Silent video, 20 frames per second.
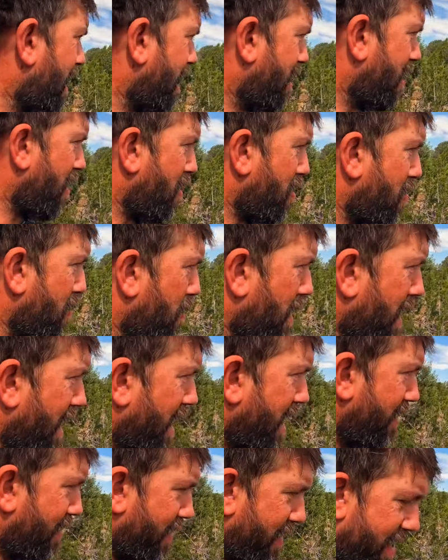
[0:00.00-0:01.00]
don't
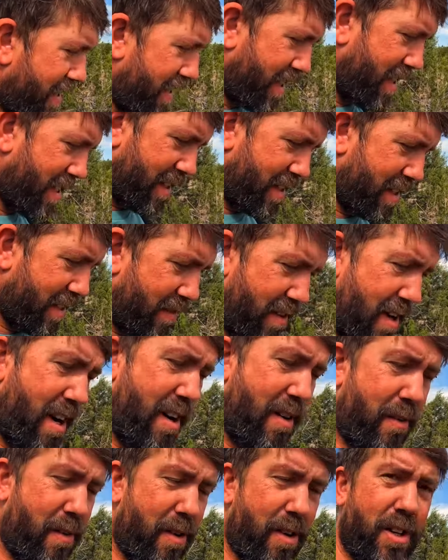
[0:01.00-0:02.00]
believe this is the
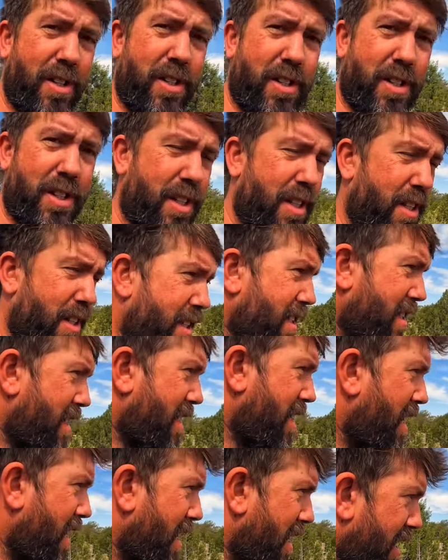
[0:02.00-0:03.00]
right wash
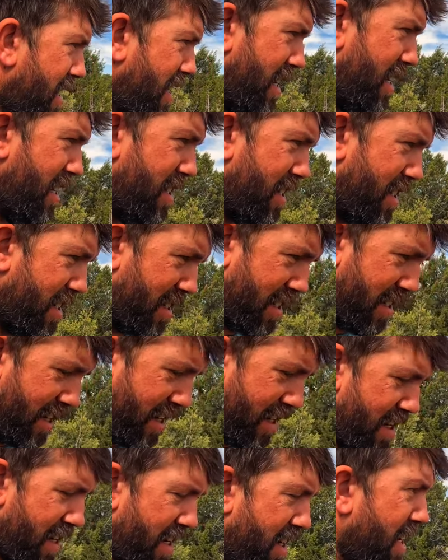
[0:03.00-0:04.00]
because it just
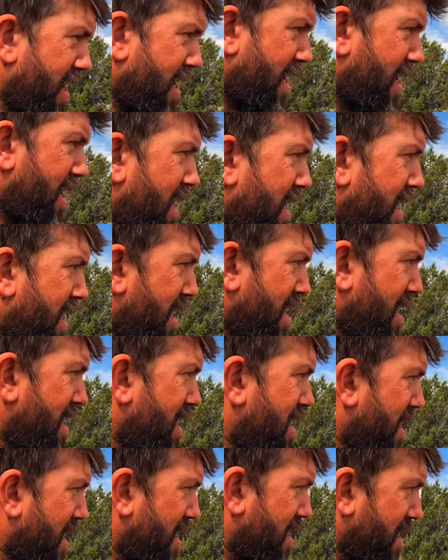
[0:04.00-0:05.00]

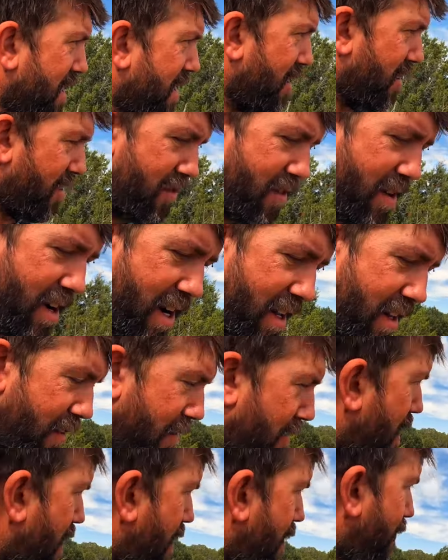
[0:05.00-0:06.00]
doesn't look right. The
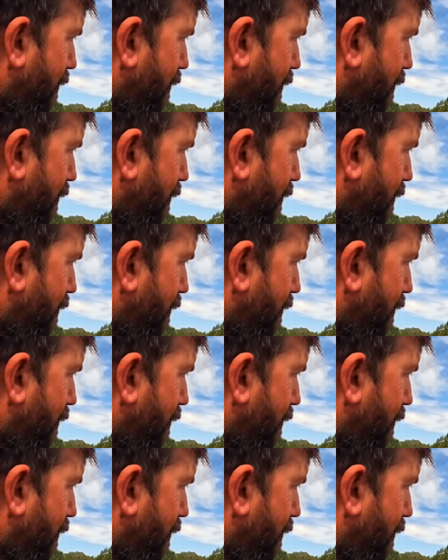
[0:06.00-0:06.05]
rock